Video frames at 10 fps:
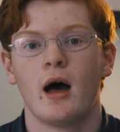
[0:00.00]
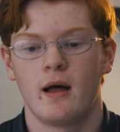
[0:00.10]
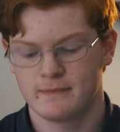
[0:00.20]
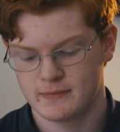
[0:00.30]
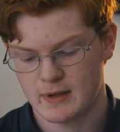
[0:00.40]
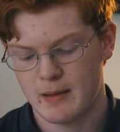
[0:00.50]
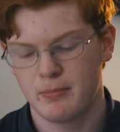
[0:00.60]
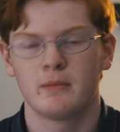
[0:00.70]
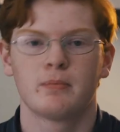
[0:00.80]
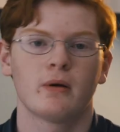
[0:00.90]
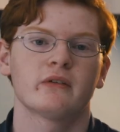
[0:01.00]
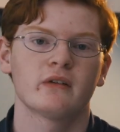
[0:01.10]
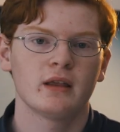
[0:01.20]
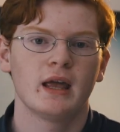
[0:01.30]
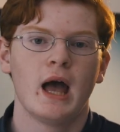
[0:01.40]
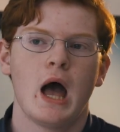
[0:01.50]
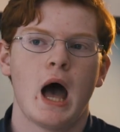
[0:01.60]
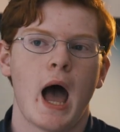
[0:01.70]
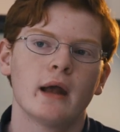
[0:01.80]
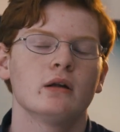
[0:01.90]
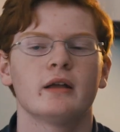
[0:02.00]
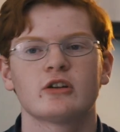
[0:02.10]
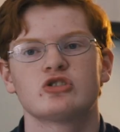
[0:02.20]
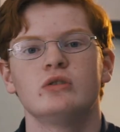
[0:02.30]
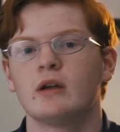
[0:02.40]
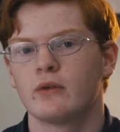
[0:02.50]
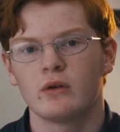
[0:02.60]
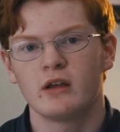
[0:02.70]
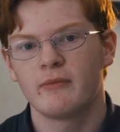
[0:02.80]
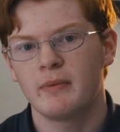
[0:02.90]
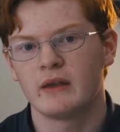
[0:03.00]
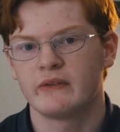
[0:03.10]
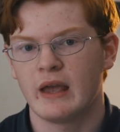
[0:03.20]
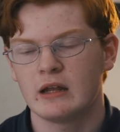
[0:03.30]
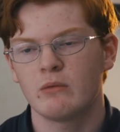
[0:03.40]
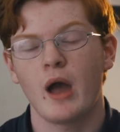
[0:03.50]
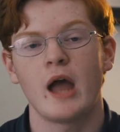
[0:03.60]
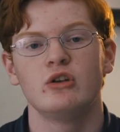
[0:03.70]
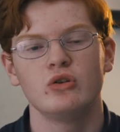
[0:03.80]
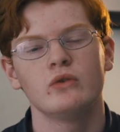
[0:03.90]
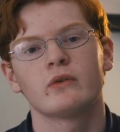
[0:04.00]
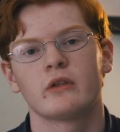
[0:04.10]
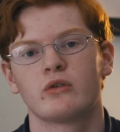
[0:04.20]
But personally, I don't like shooting at 30 FPS anyway. I do for the